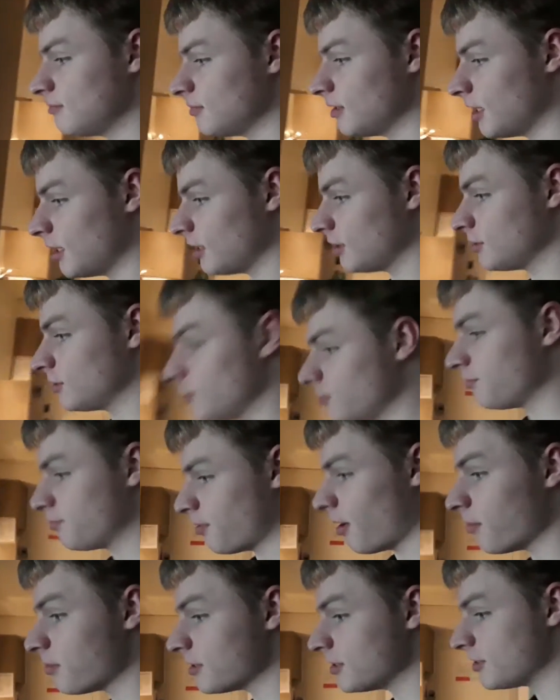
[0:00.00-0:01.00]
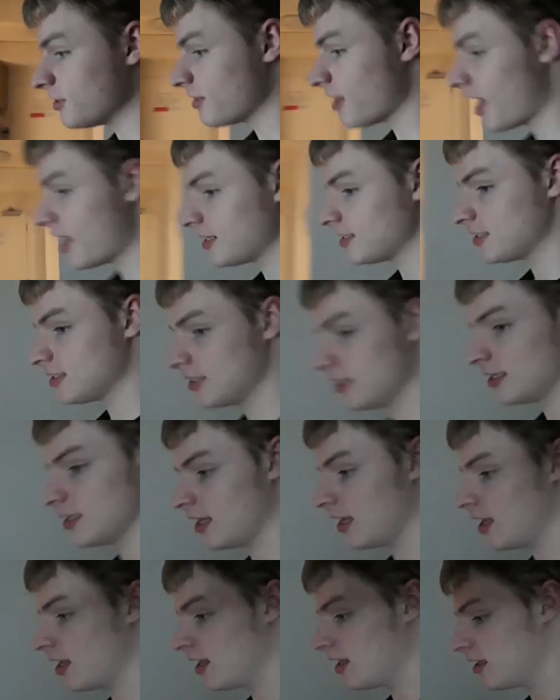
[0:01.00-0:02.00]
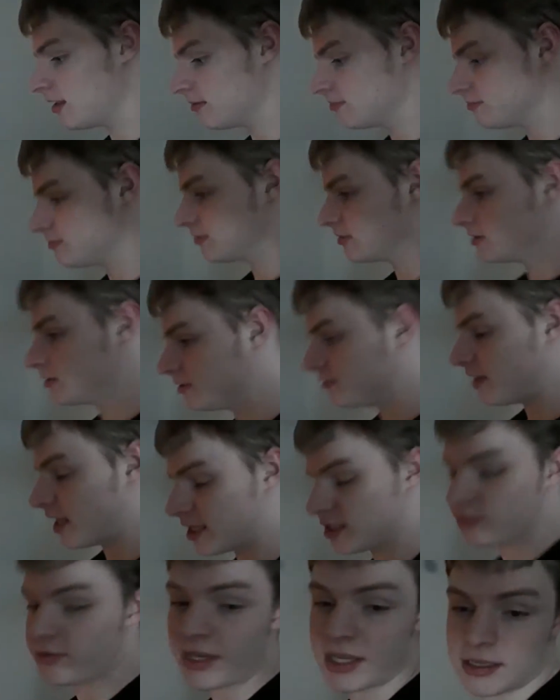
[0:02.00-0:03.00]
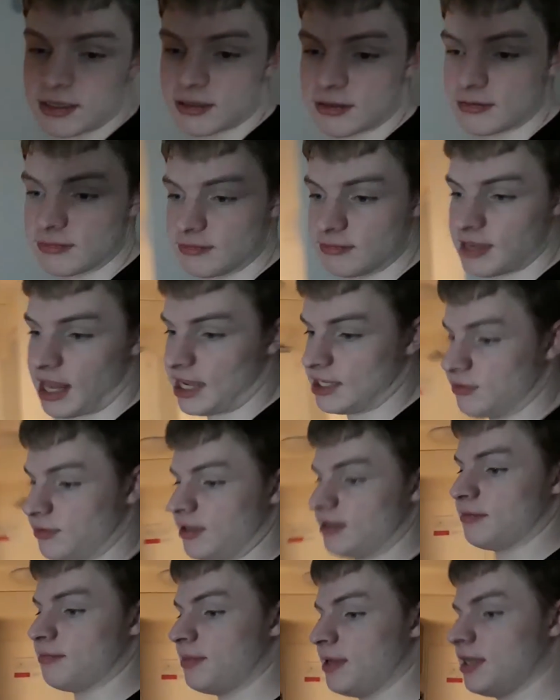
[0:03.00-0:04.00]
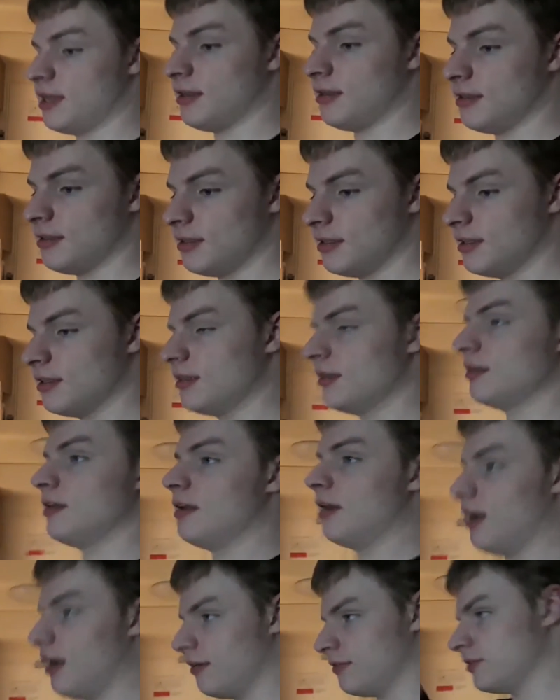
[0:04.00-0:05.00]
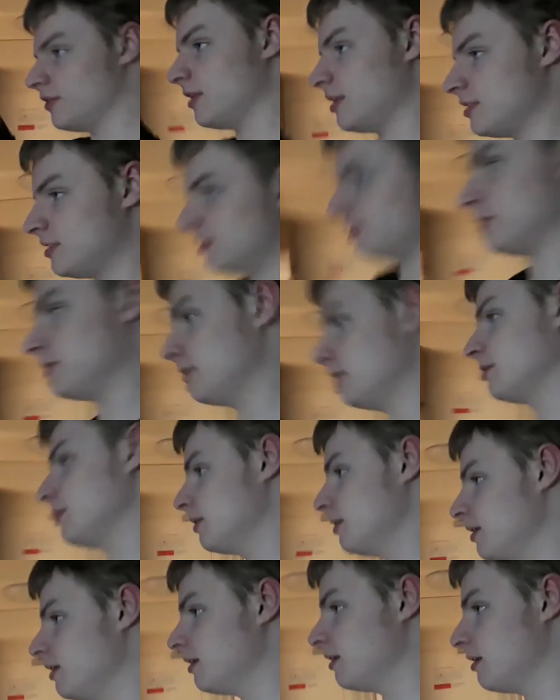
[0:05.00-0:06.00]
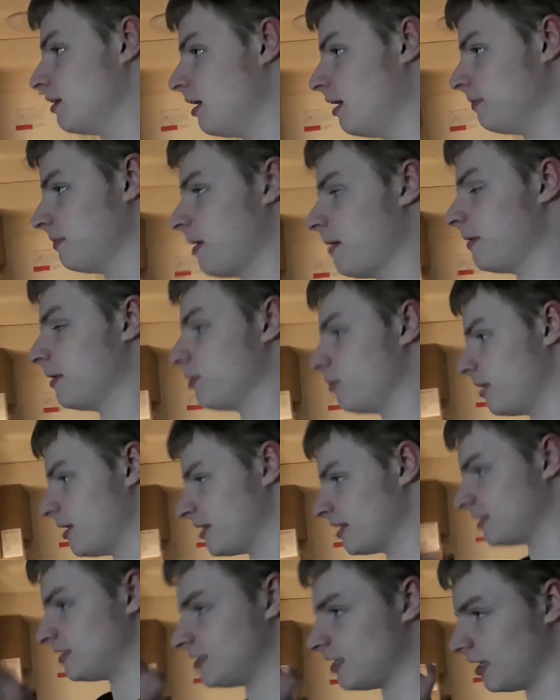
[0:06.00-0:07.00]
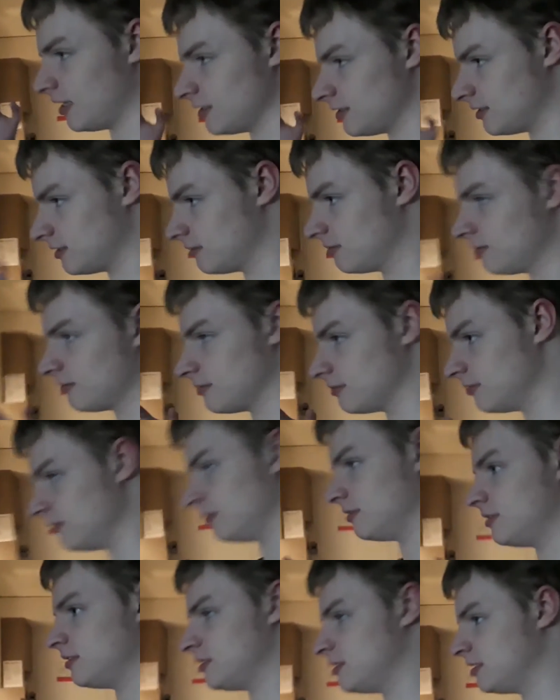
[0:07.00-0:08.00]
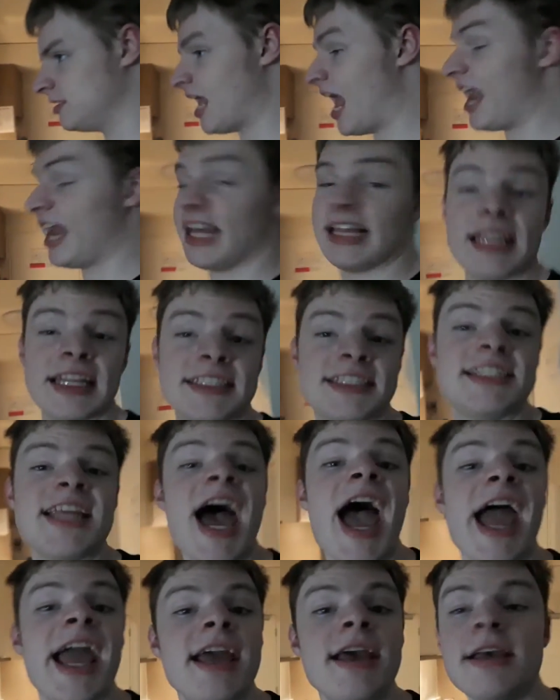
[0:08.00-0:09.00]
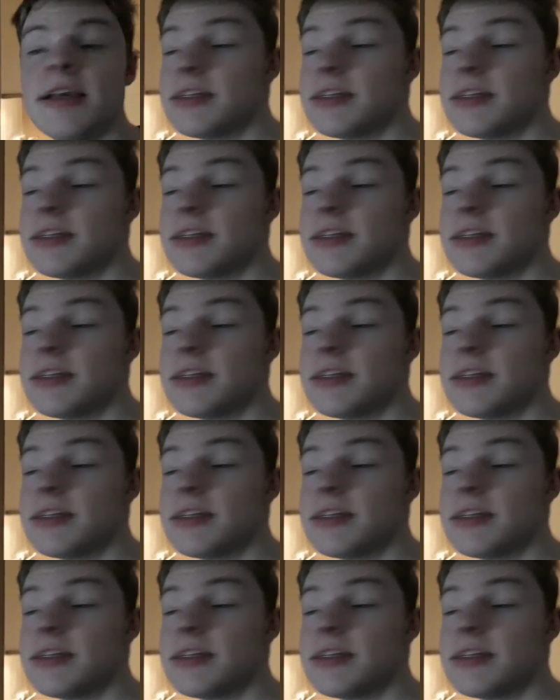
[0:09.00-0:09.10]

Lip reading: And I'll probably do that next week. Next week being after this upcoming week that starts technically today.